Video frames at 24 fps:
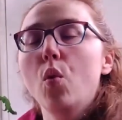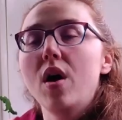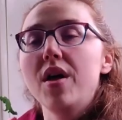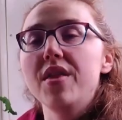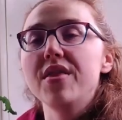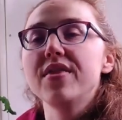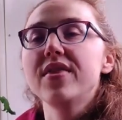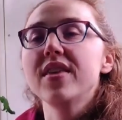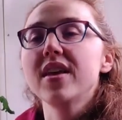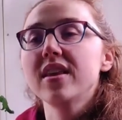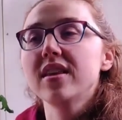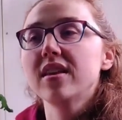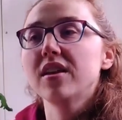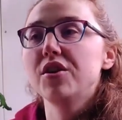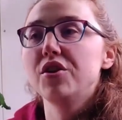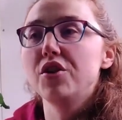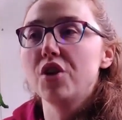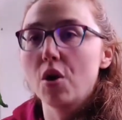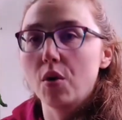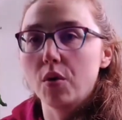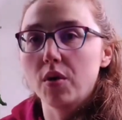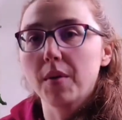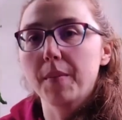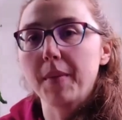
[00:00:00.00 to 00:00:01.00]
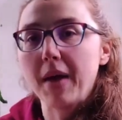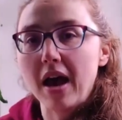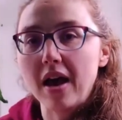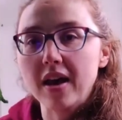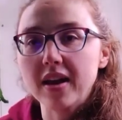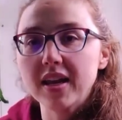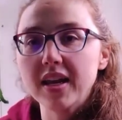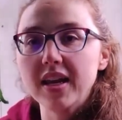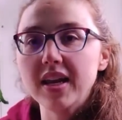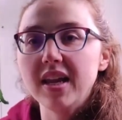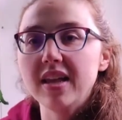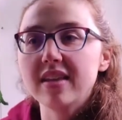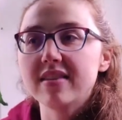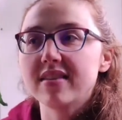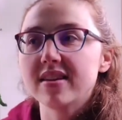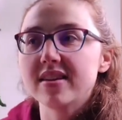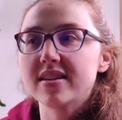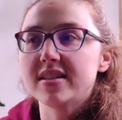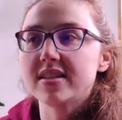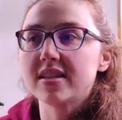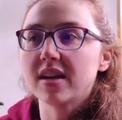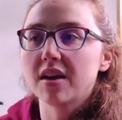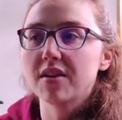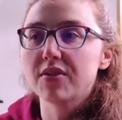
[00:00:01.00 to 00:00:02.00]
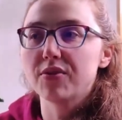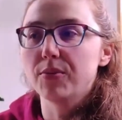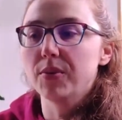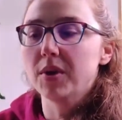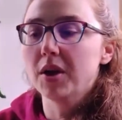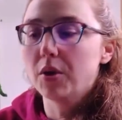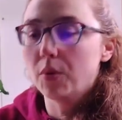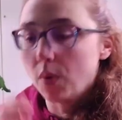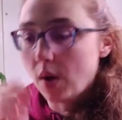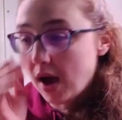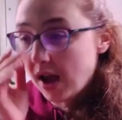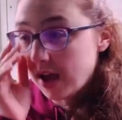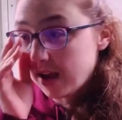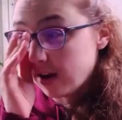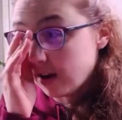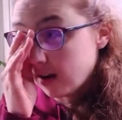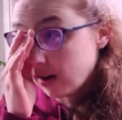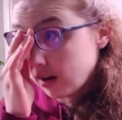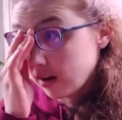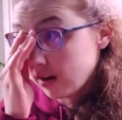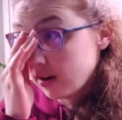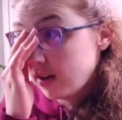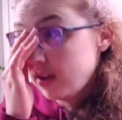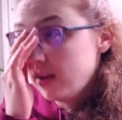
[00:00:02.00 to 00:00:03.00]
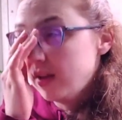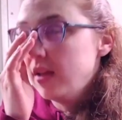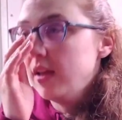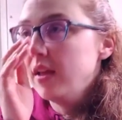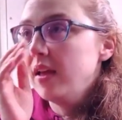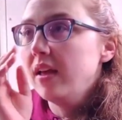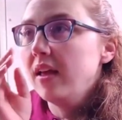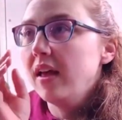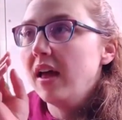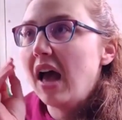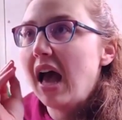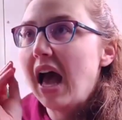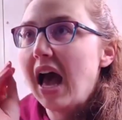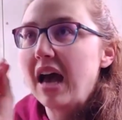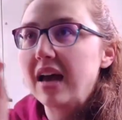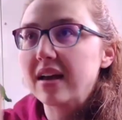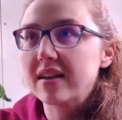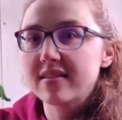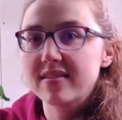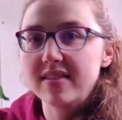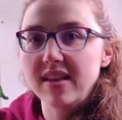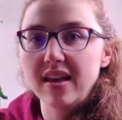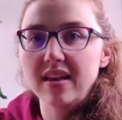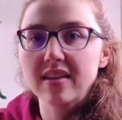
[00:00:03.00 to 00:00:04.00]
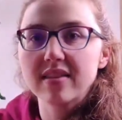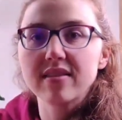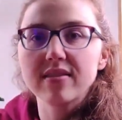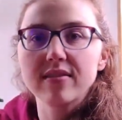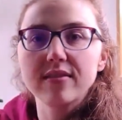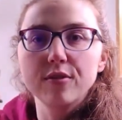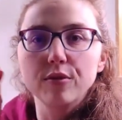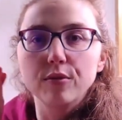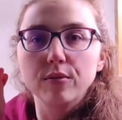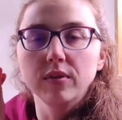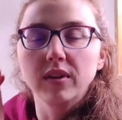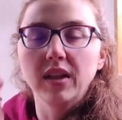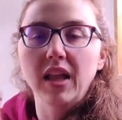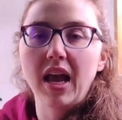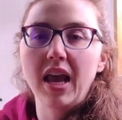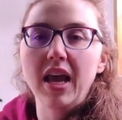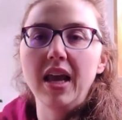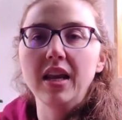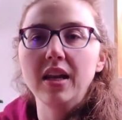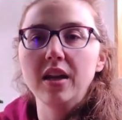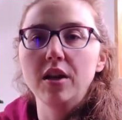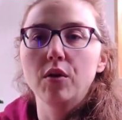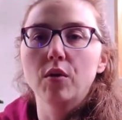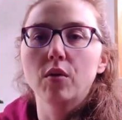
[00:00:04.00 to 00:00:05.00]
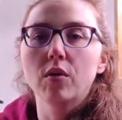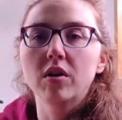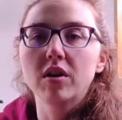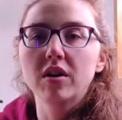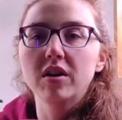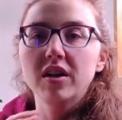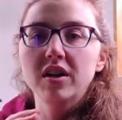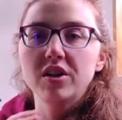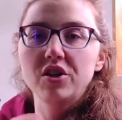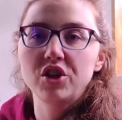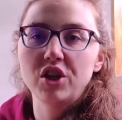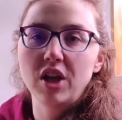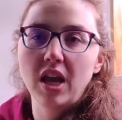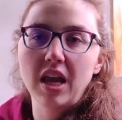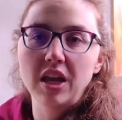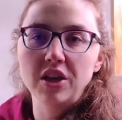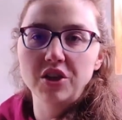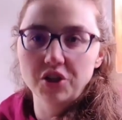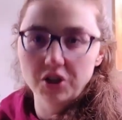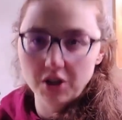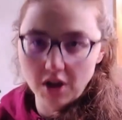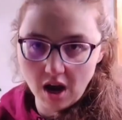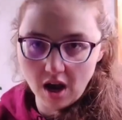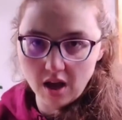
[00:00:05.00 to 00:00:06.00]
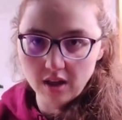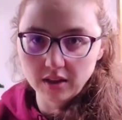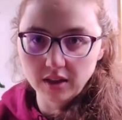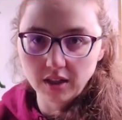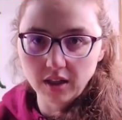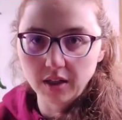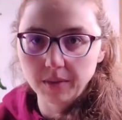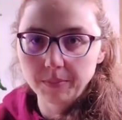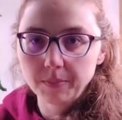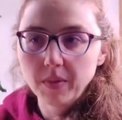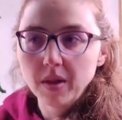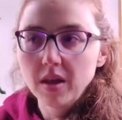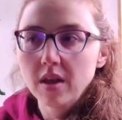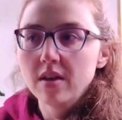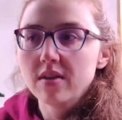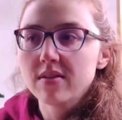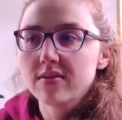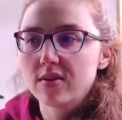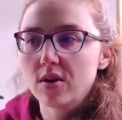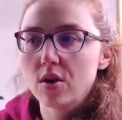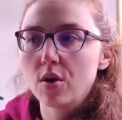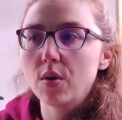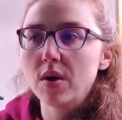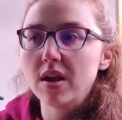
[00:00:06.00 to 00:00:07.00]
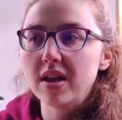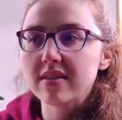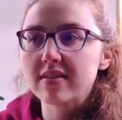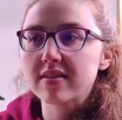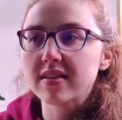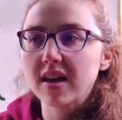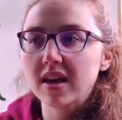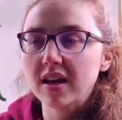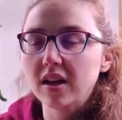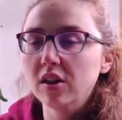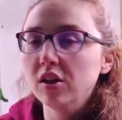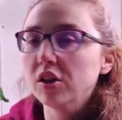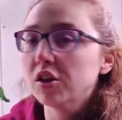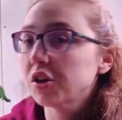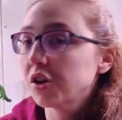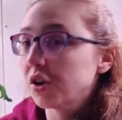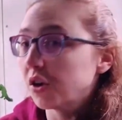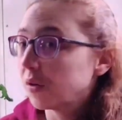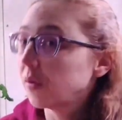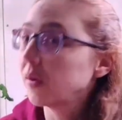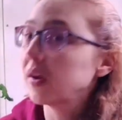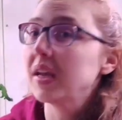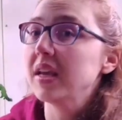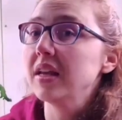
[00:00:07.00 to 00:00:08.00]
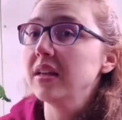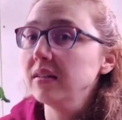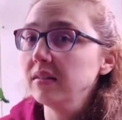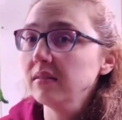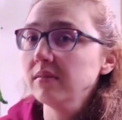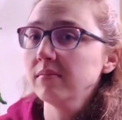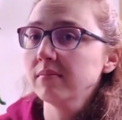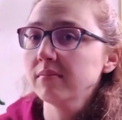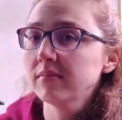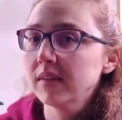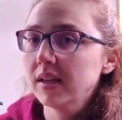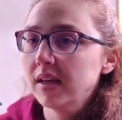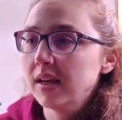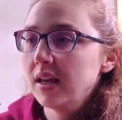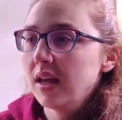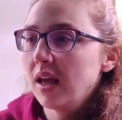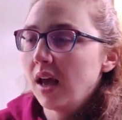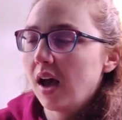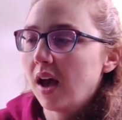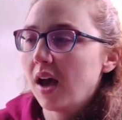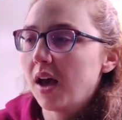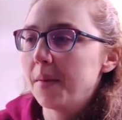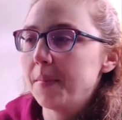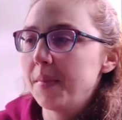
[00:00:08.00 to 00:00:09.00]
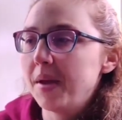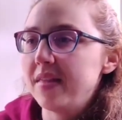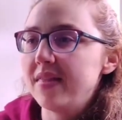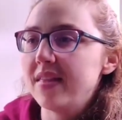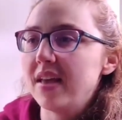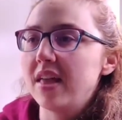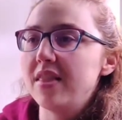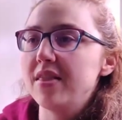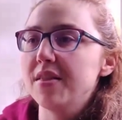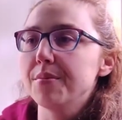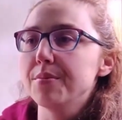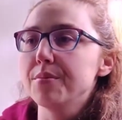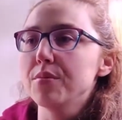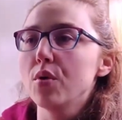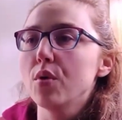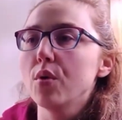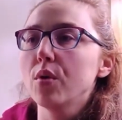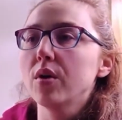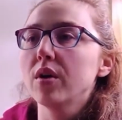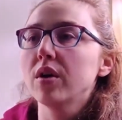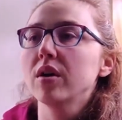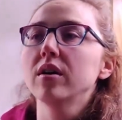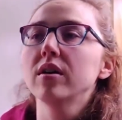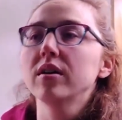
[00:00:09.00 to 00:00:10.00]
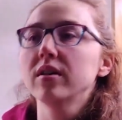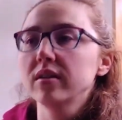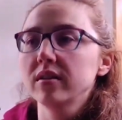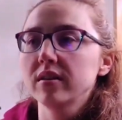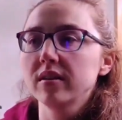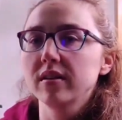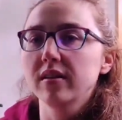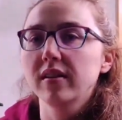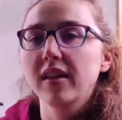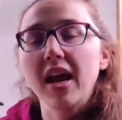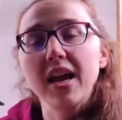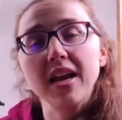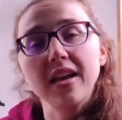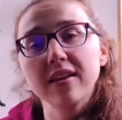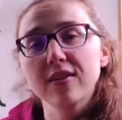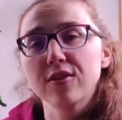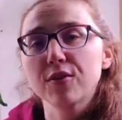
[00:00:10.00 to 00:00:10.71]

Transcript: one thing to note about it is it does require access to light in order to change color. So it's going to look green. And then the more light